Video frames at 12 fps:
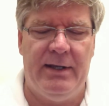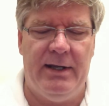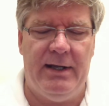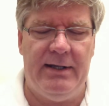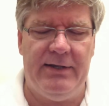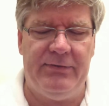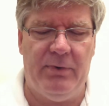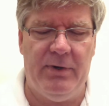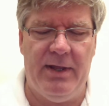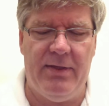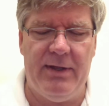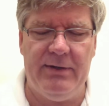And that's one of
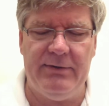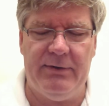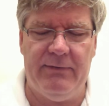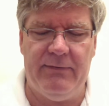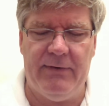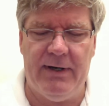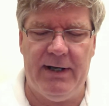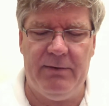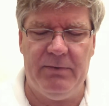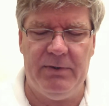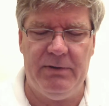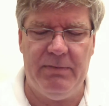the things that you find
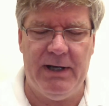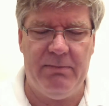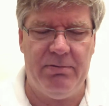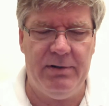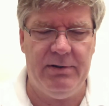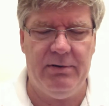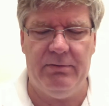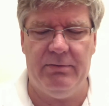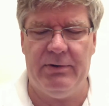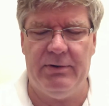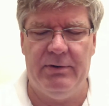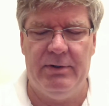when you buy pre-owned
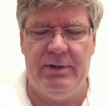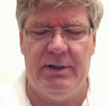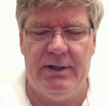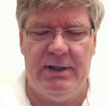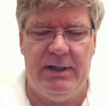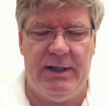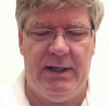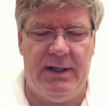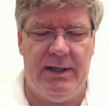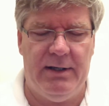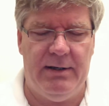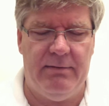
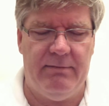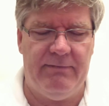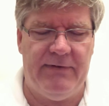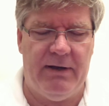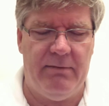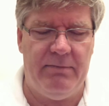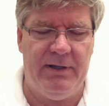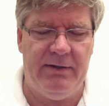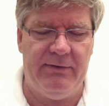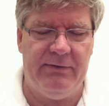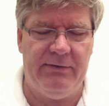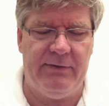fountain pens,
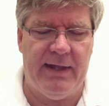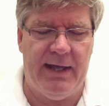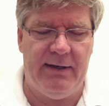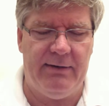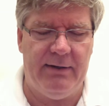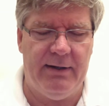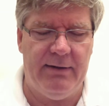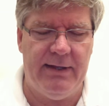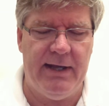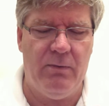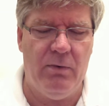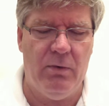is that
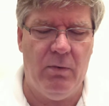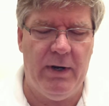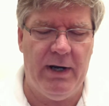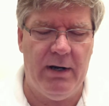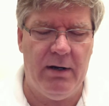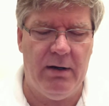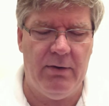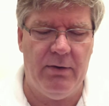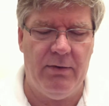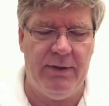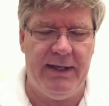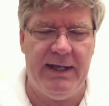they will wear,
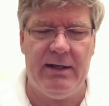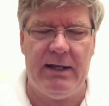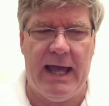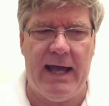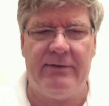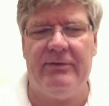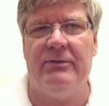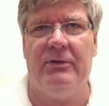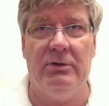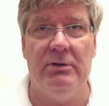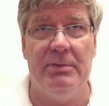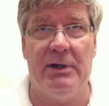although the ink acts as
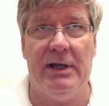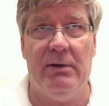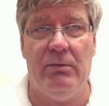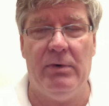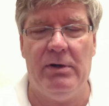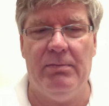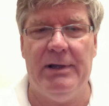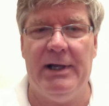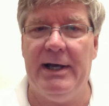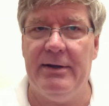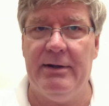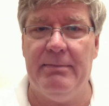a lubricant when you apply
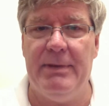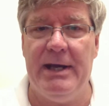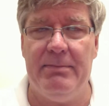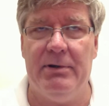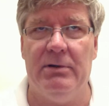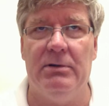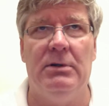it to the paper.